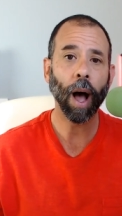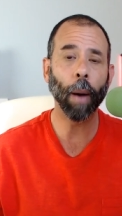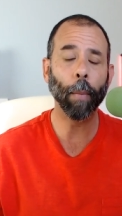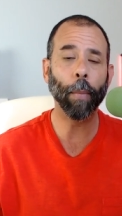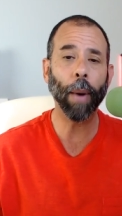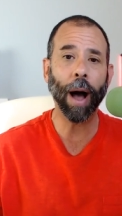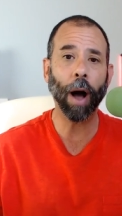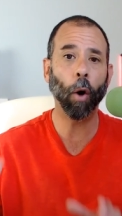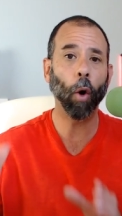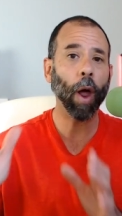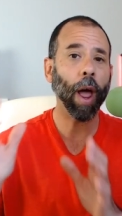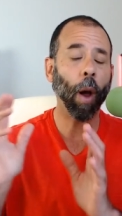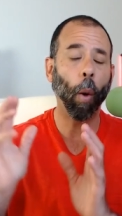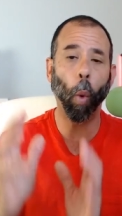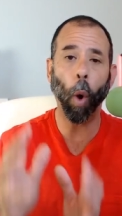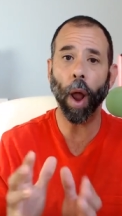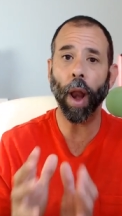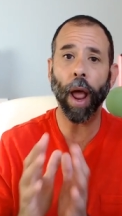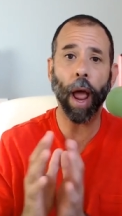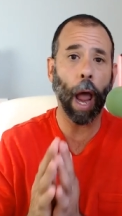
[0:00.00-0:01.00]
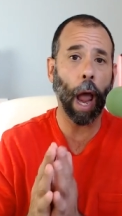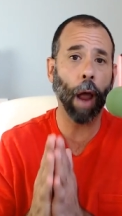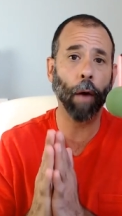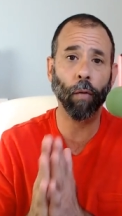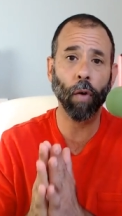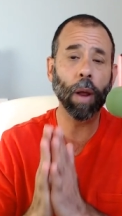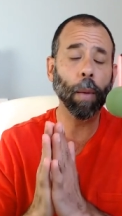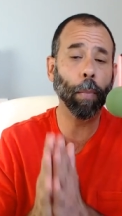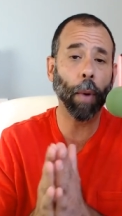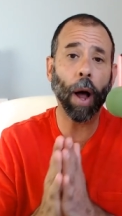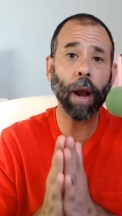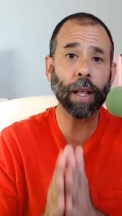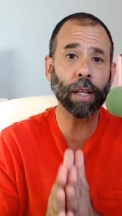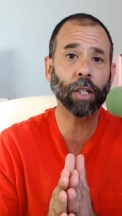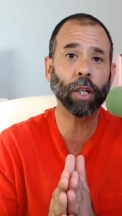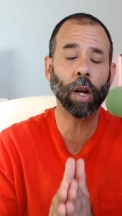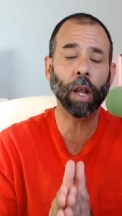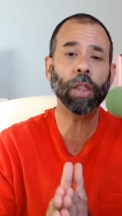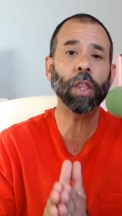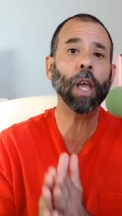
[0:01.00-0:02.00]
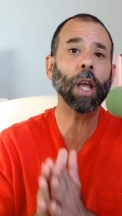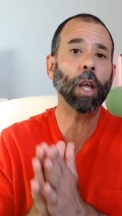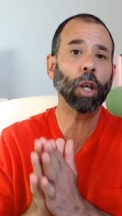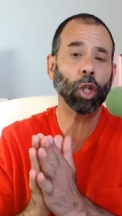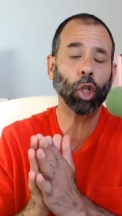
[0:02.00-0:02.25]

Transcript: about what everybody's going to think